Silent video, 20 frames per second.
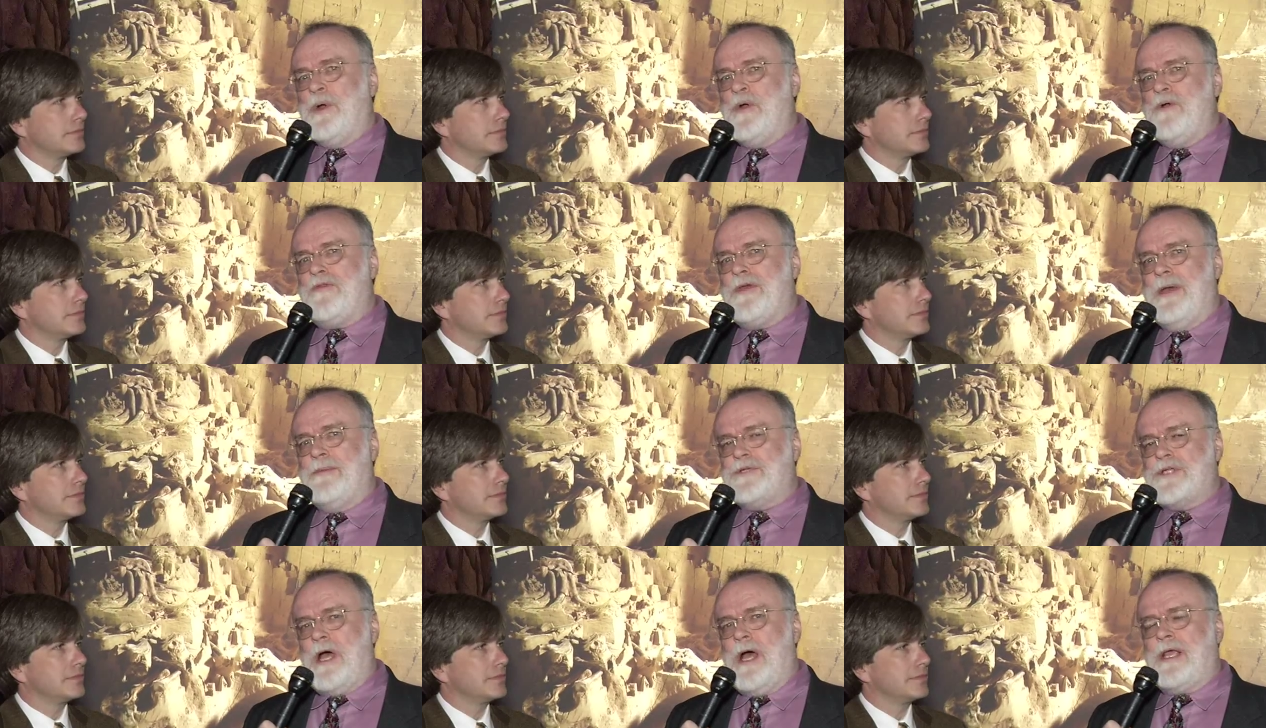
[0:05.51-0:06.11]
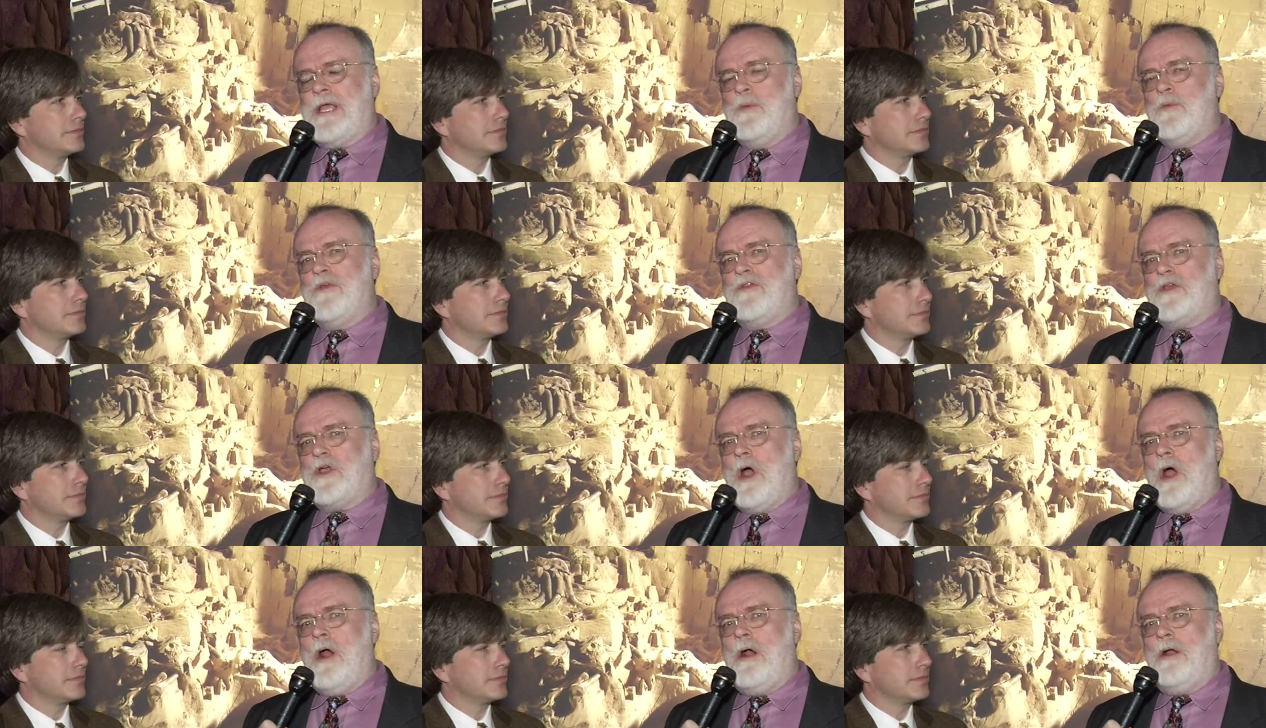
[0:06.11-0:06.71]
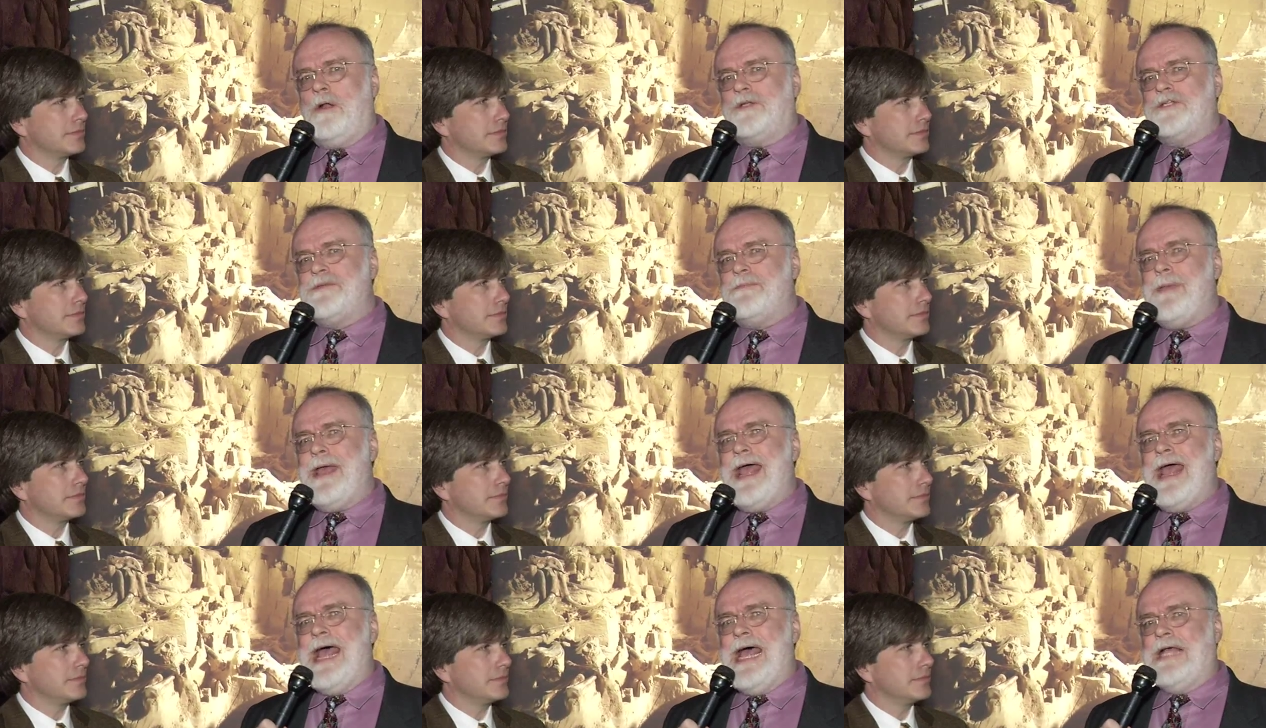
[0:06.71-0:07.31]
Speaker 1: booth, I'm talking with Carl
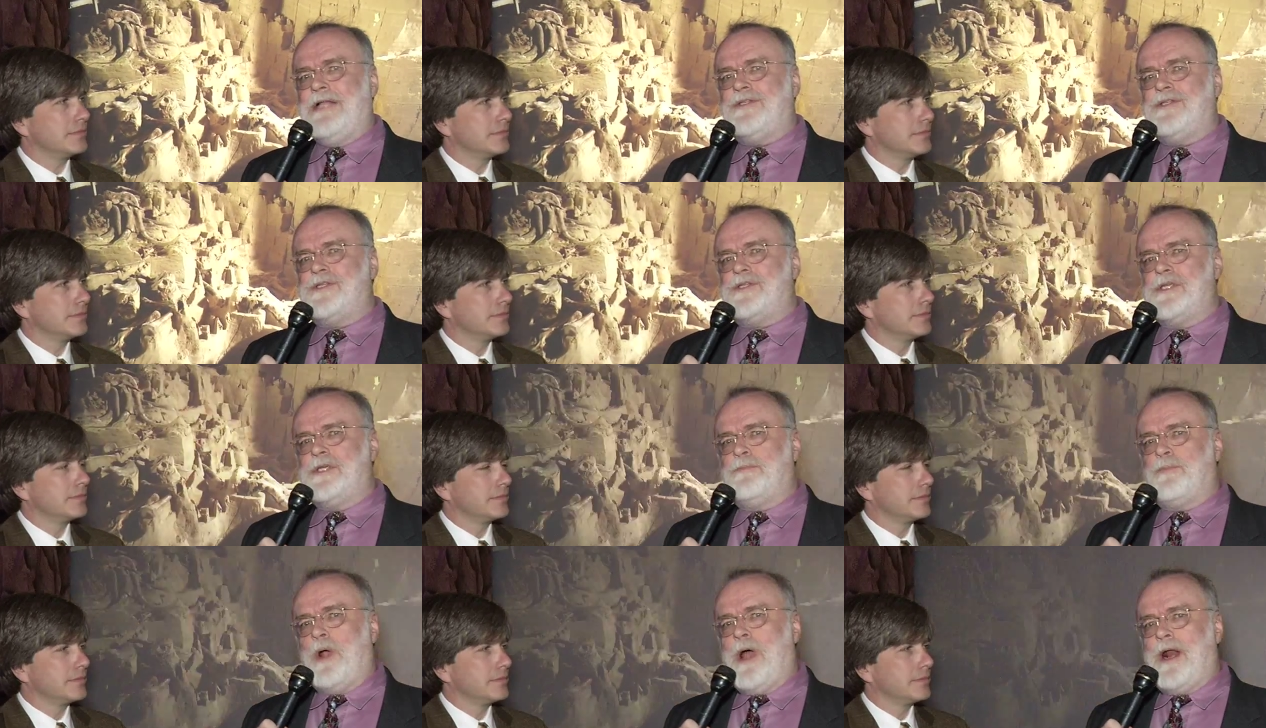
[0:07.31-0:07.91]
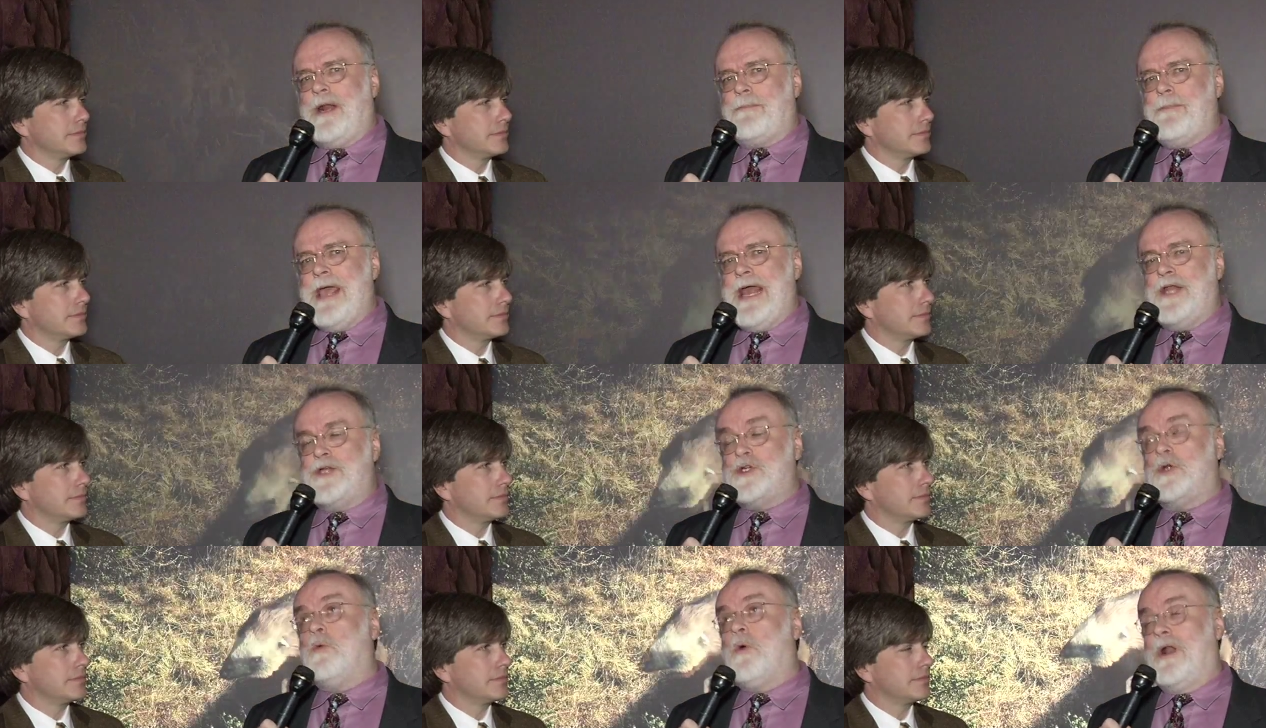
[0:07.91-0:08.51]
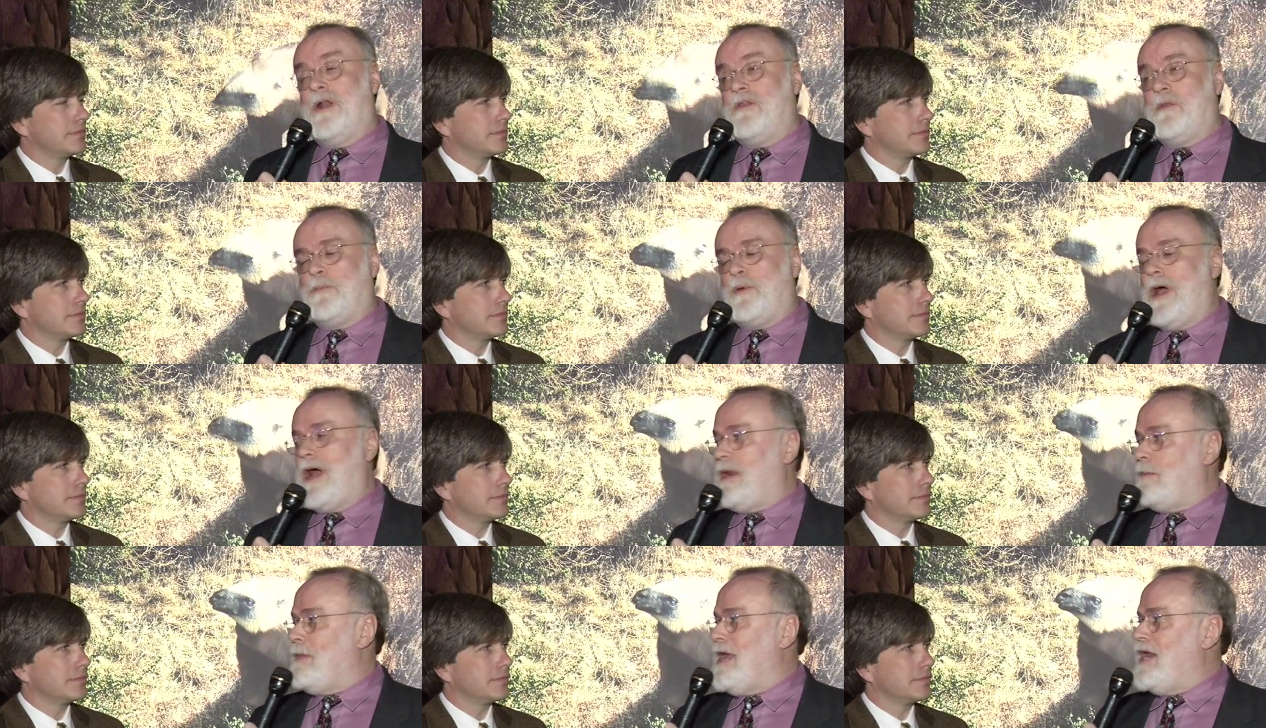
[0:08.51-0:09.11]
Demands, the product manager, one of the
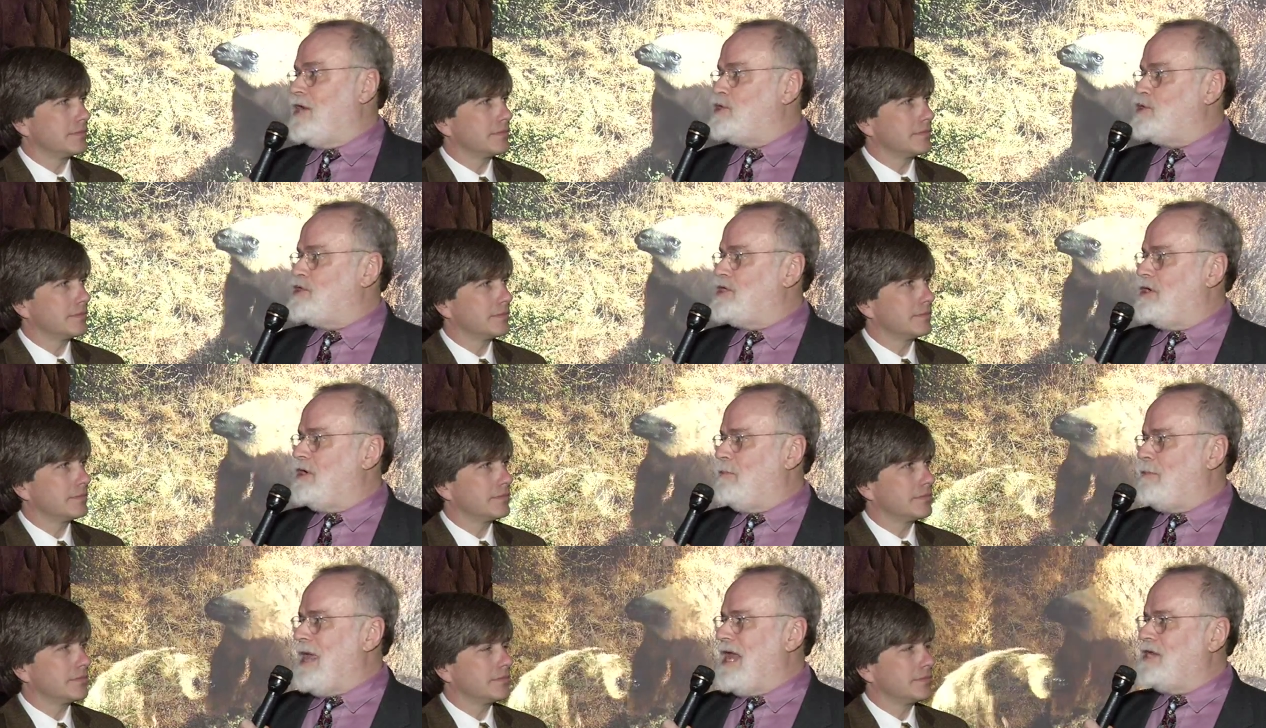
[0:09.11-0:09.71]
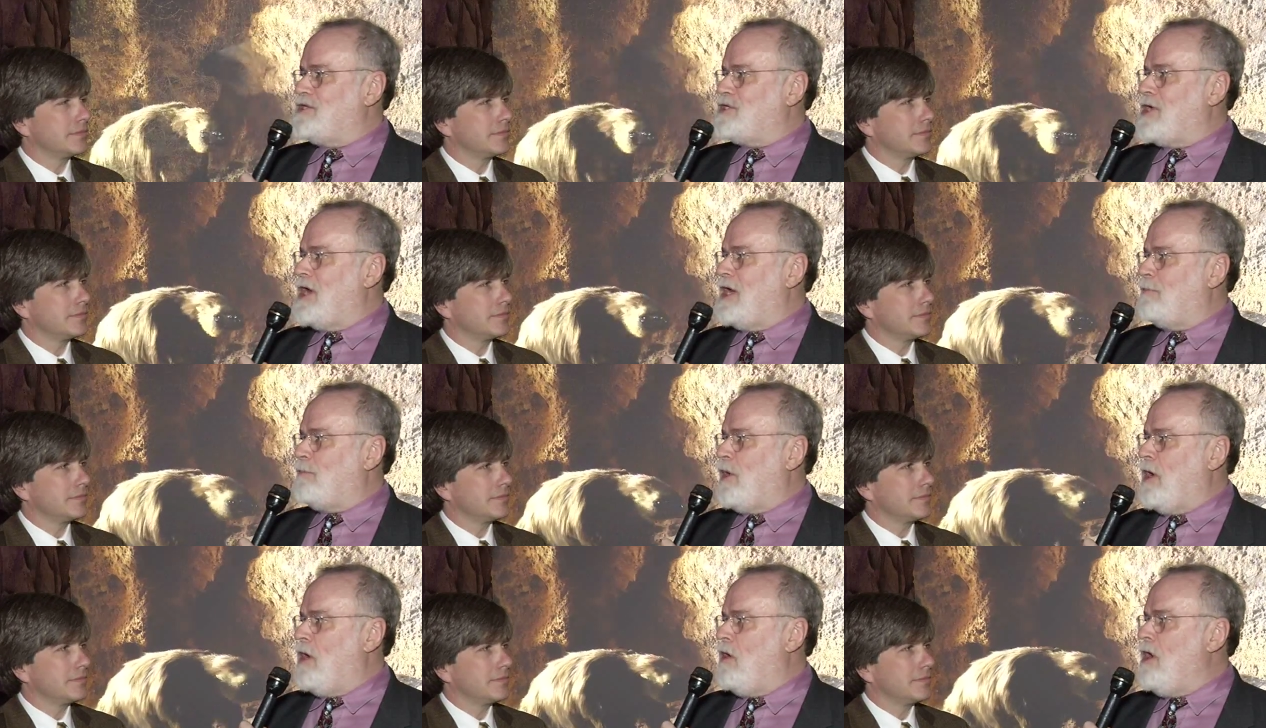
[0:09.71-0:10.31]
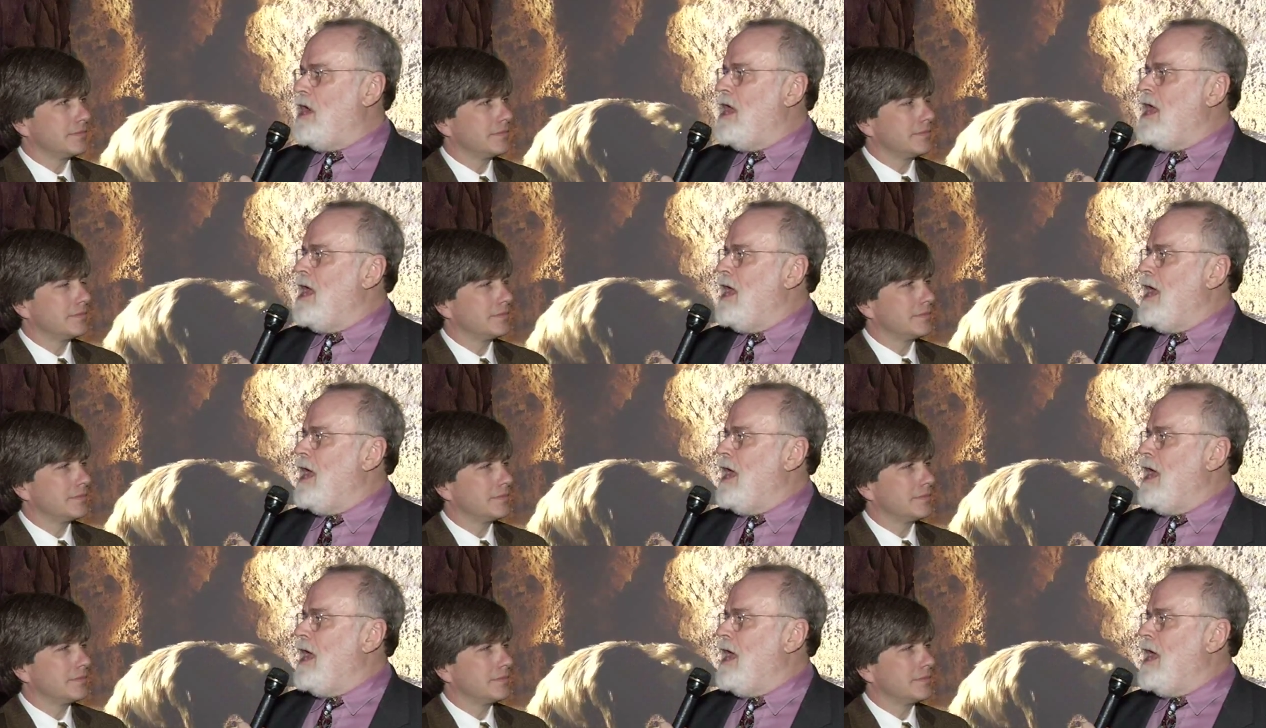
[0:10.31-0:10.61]
product managers here at Panasonic Pro.